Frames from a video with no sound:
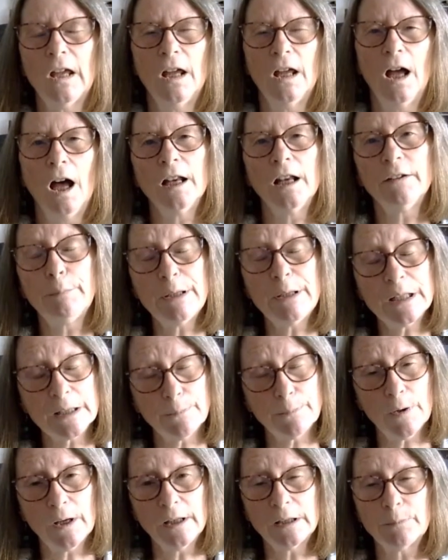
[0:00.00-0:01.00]
And I've been
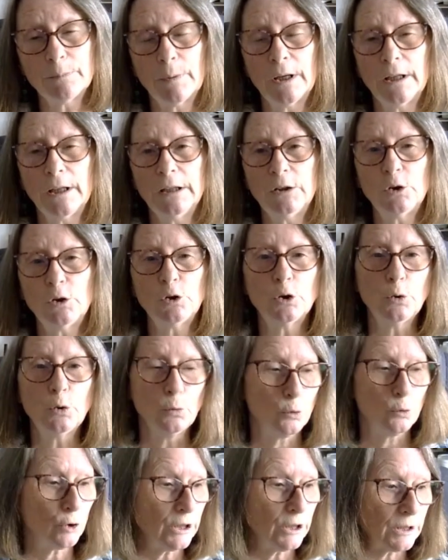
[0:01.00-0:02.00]
inspired by 2
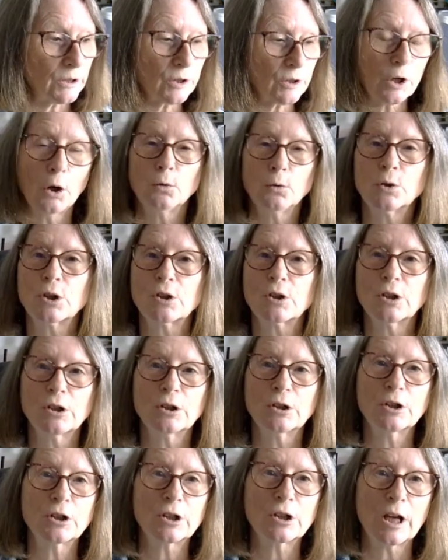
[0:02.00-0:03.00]
drinks
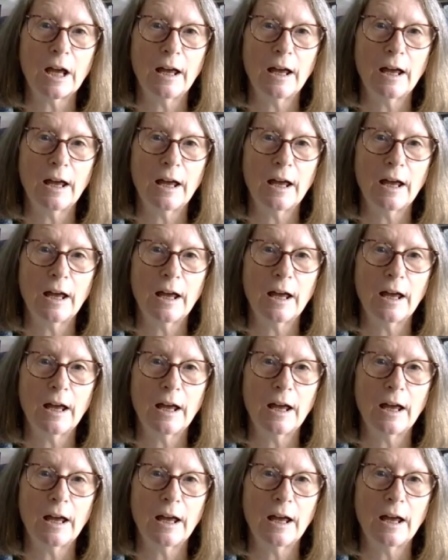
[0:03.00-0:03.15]
coasters